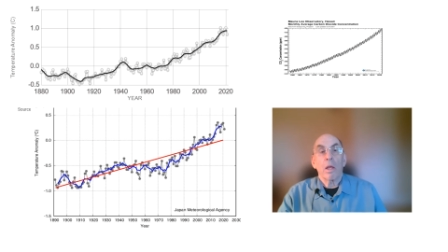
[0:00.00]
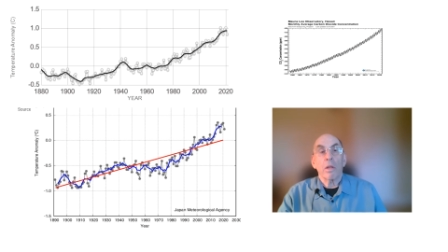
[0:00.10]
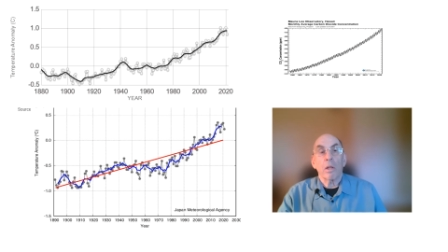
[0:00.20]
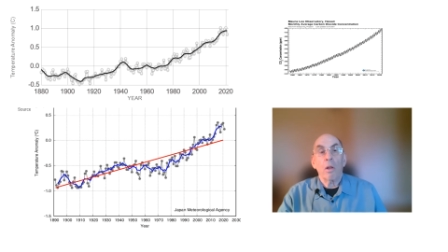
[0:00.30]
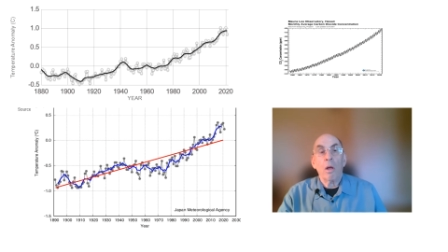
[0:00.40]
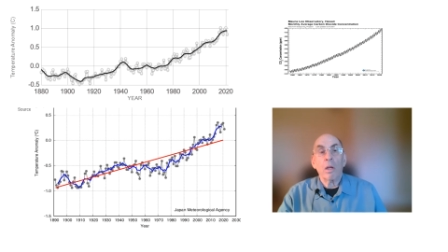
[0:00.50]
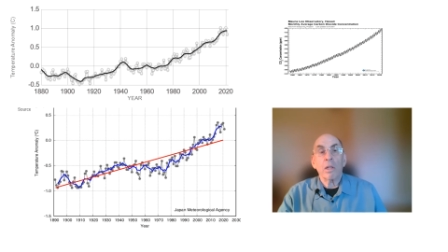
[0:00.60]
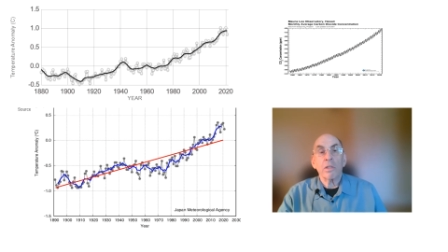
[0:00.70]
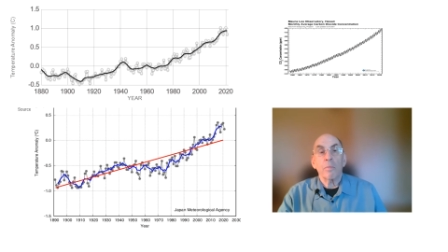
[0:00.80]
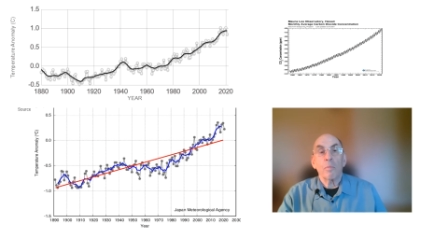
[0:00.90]
The
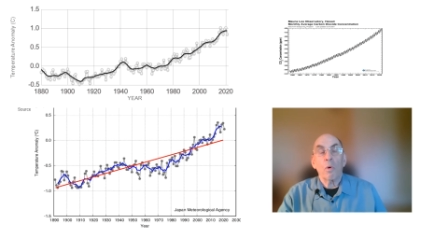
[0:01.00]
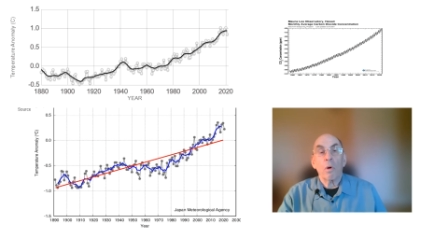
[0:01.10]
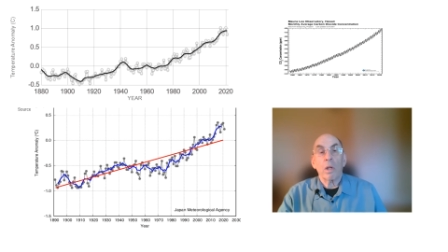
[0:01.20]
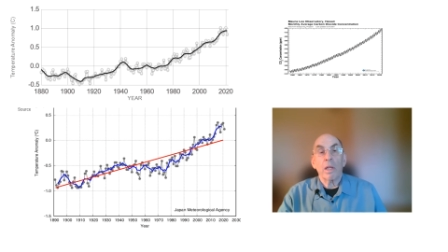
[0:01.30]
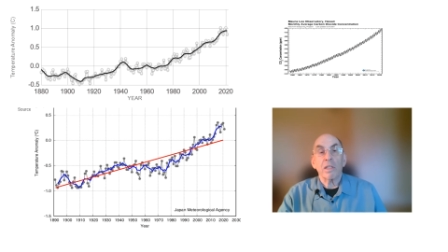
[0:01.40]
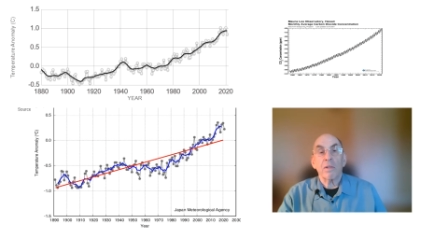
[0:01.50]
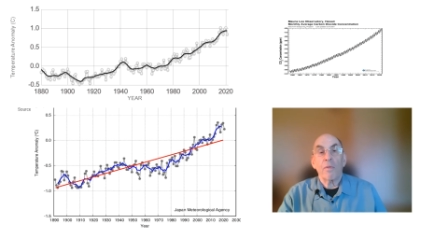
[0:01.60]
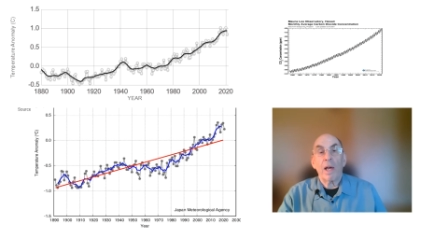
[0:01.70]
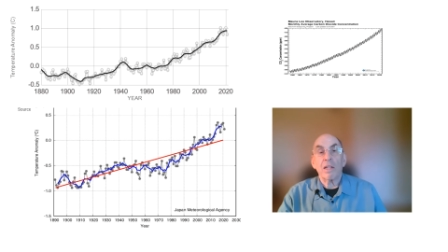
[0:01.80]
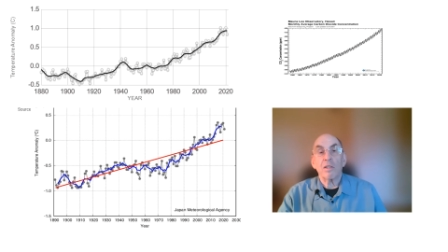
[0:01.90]
longest more or less
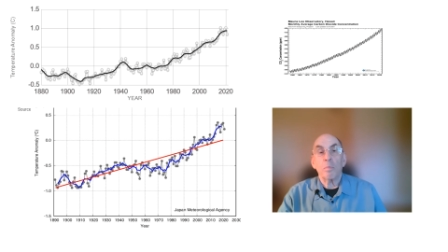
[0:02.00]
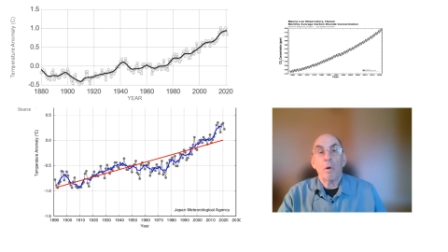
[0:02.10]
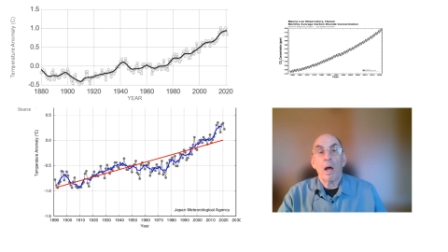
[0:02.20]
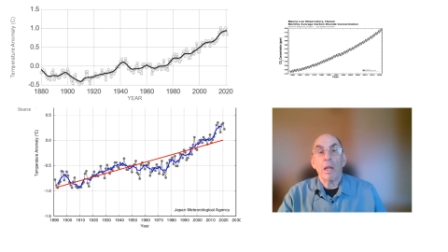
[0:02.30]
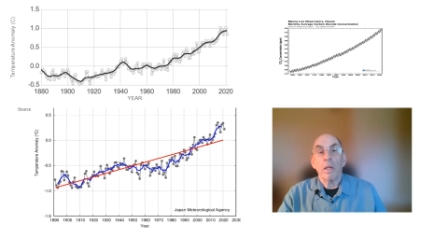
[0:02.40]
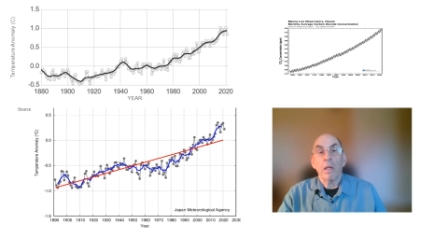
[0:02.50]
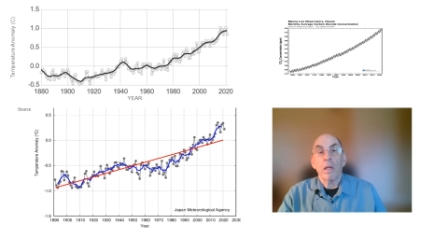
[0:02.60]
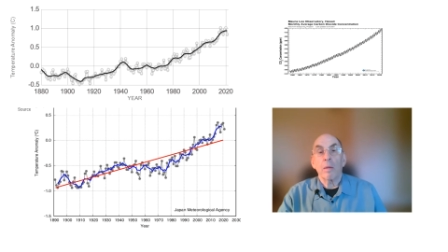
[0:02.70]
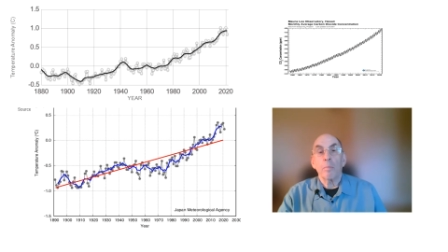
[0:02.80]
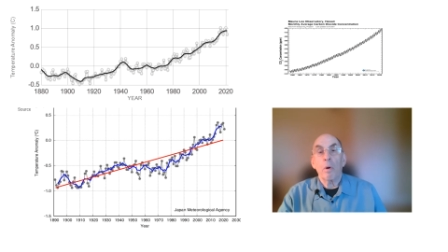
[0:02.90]
flat spot
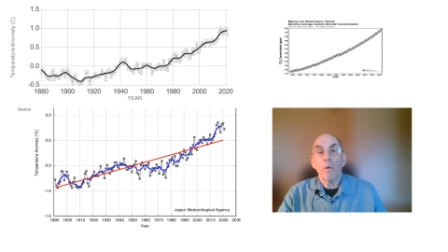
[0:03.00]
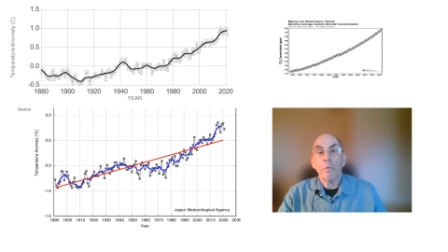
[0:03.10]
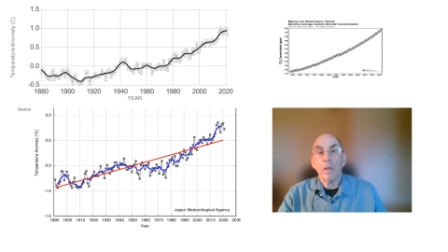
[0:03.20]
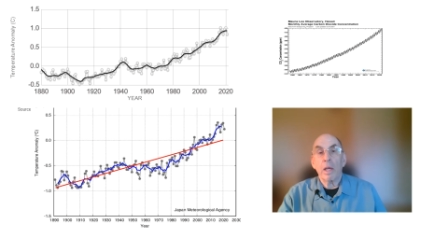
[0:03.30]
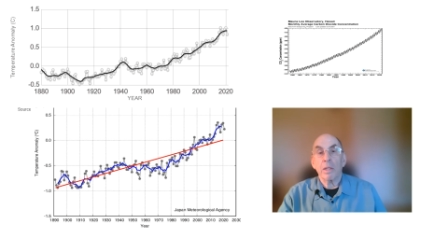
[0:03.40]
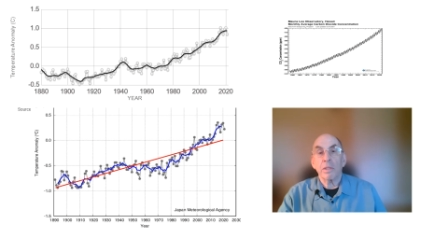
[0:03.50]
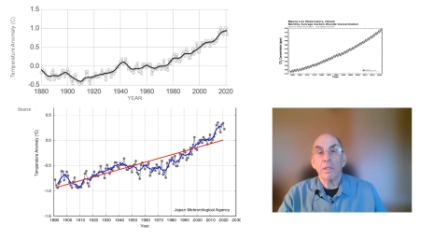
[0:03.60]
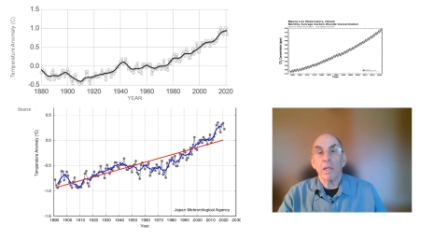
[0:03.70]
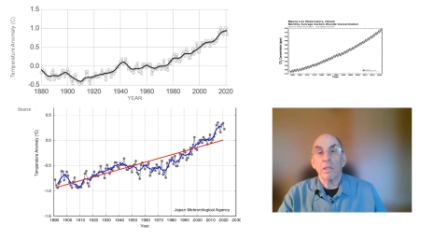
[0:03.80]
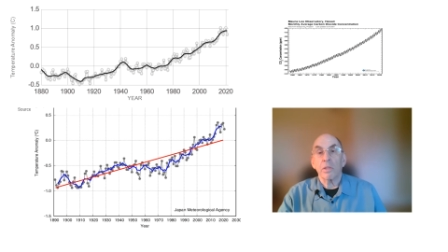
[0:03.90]
in both data
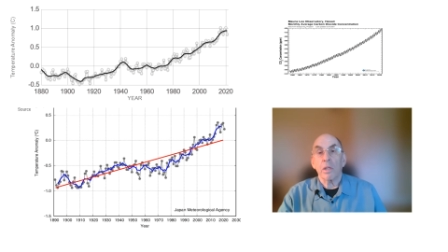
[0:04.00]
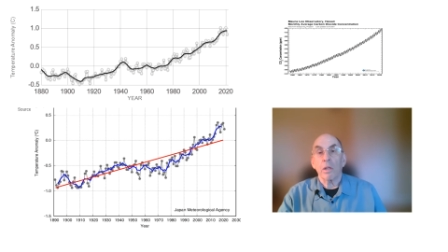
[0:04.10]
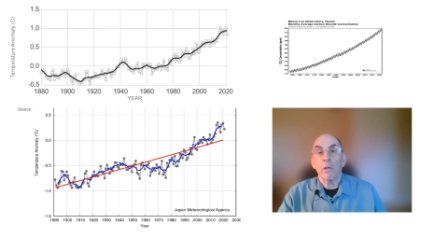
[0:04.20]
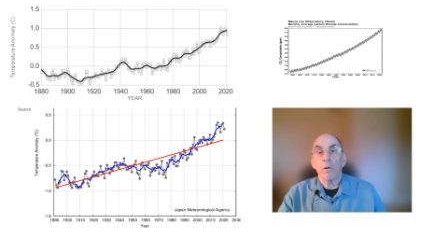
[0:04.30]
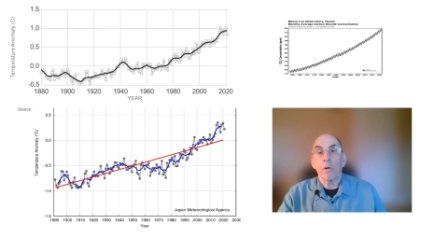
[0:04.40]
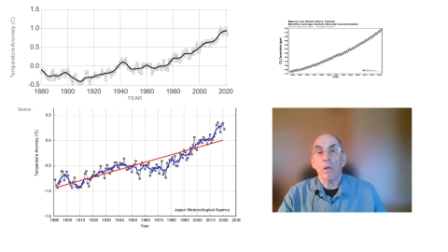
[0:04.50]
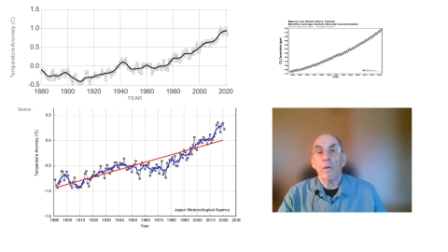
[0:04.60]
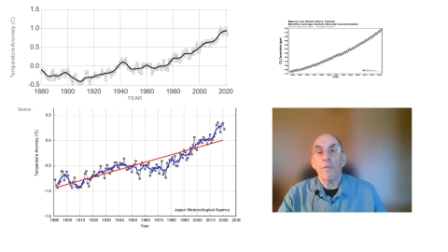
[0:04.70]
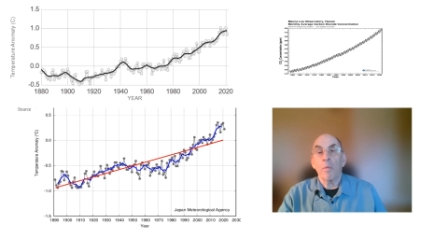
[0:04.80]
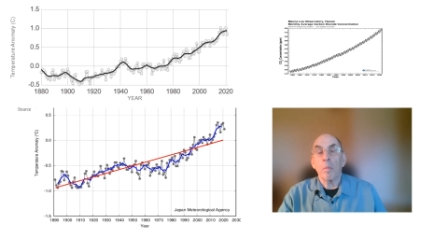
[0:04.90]
sets
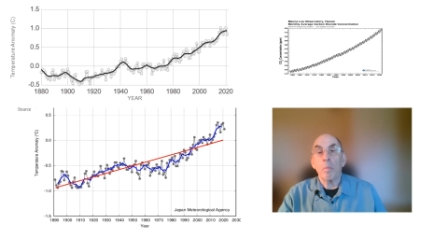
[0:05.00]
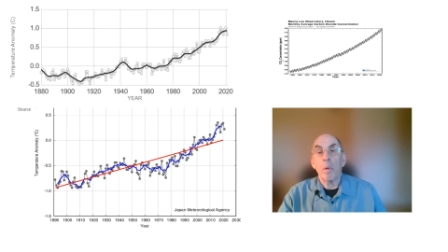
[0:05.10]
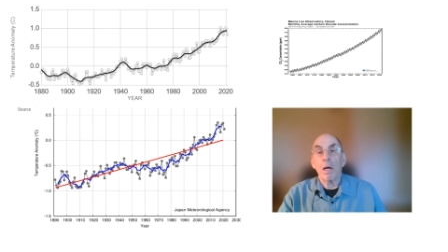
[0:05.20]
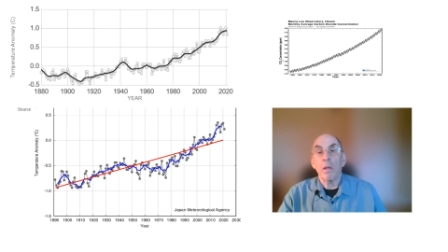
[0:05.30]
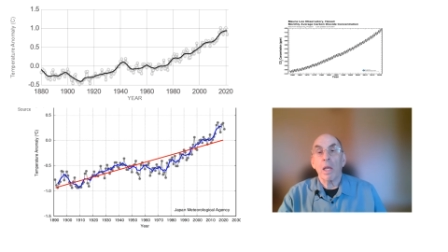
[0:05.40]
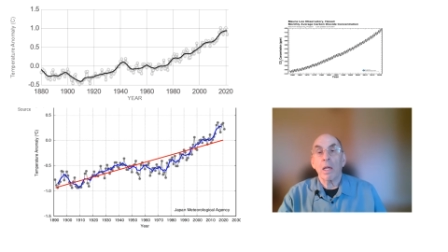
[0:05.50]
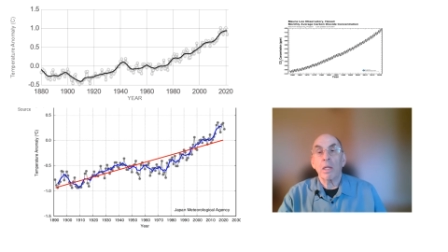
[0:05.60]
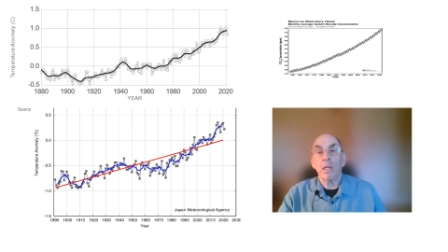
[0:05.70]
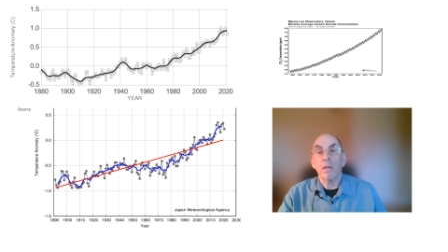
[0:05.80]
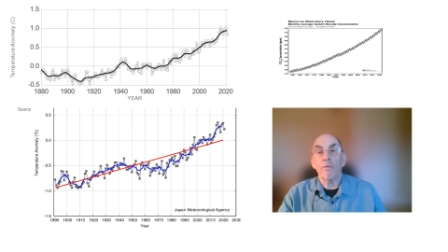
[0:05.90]
occurred from about
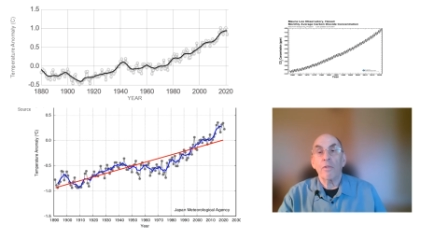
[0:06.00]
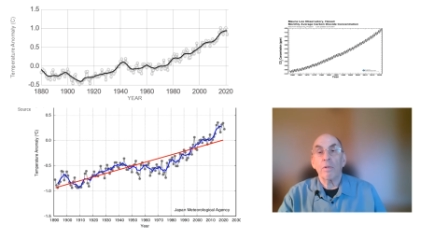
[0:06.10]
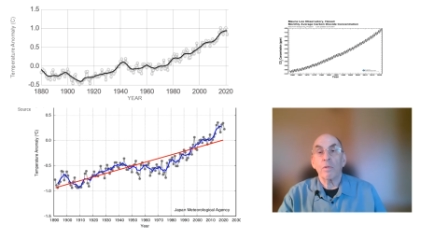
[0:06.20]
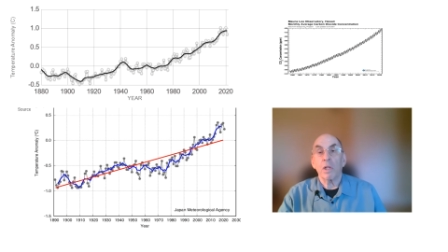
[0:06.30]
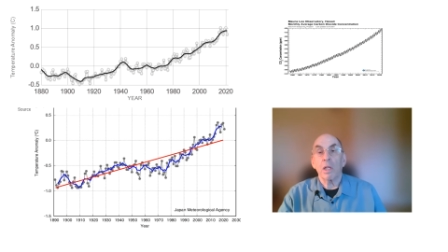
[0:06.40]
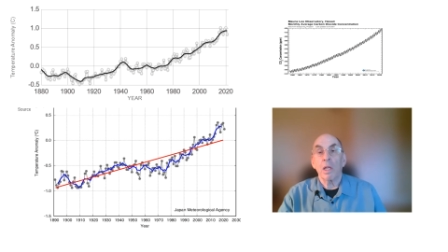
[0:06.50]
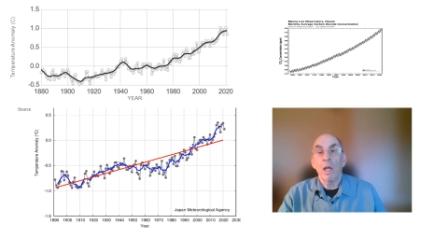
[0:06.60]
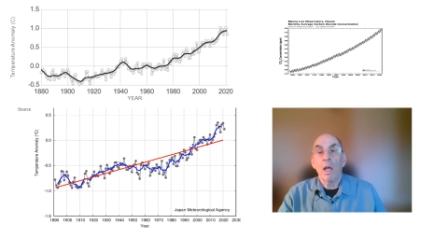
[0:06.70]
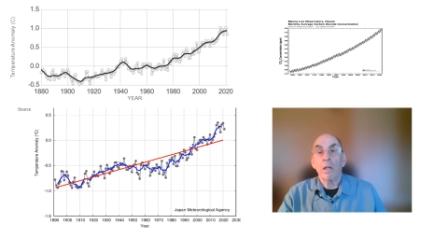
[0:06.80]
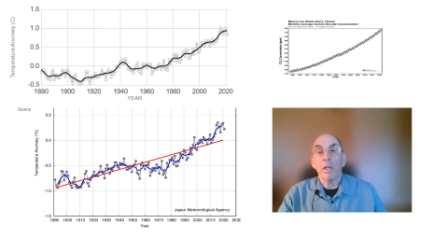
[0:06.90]
1950
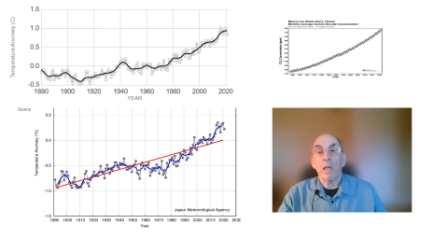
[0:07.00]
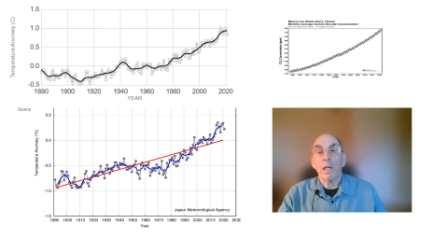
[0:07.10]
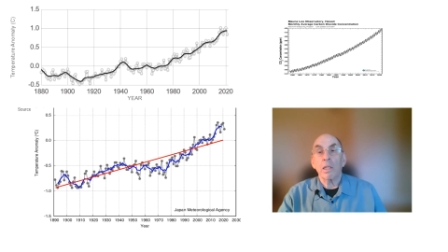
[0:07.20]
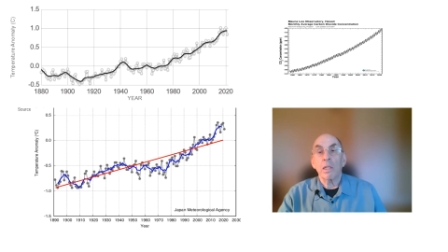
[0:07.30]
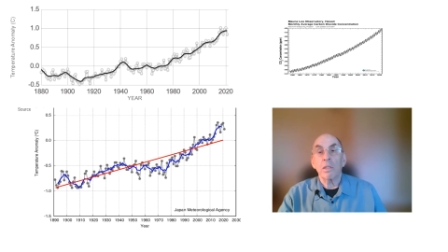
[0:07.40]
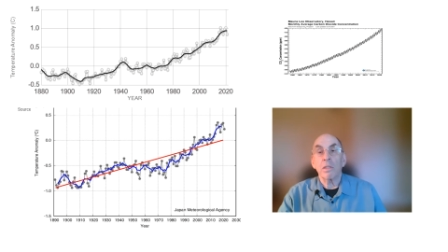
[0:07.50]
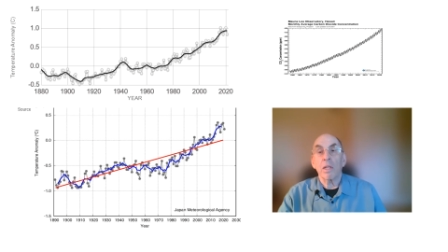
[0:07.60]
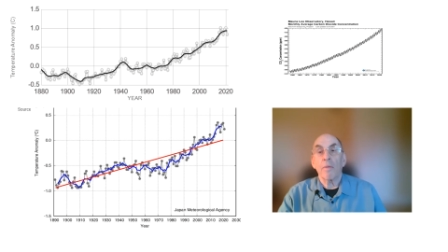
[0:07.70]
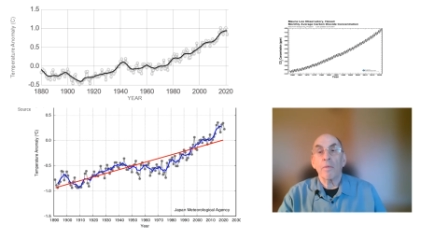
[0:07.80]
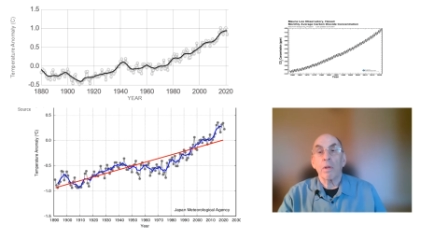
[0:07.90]
to
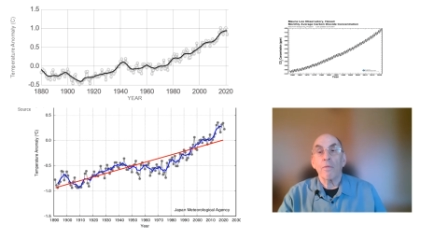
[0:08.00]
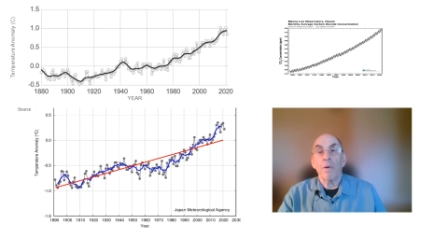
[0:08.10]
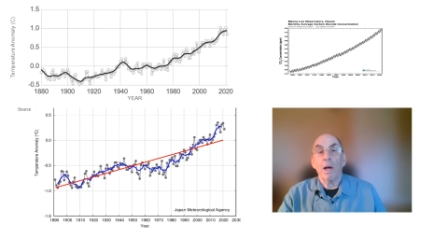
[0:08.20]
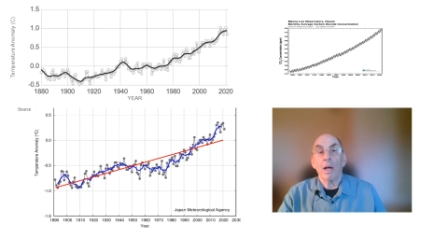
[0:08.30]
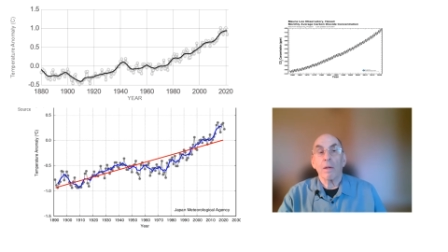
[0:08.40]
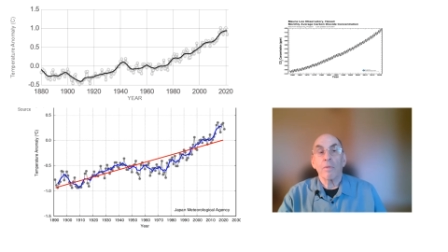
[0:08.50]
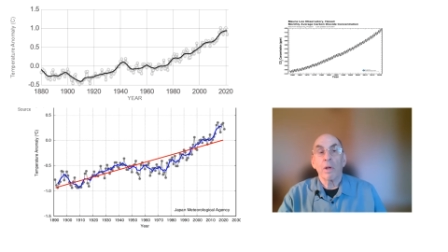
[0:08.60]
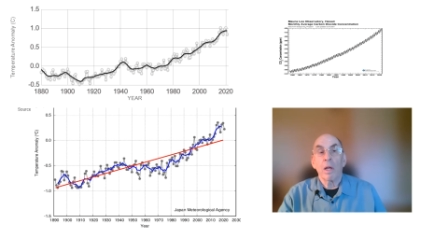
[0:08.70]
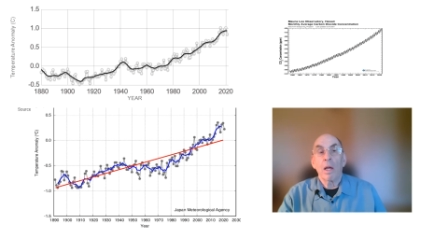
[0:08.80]
1975.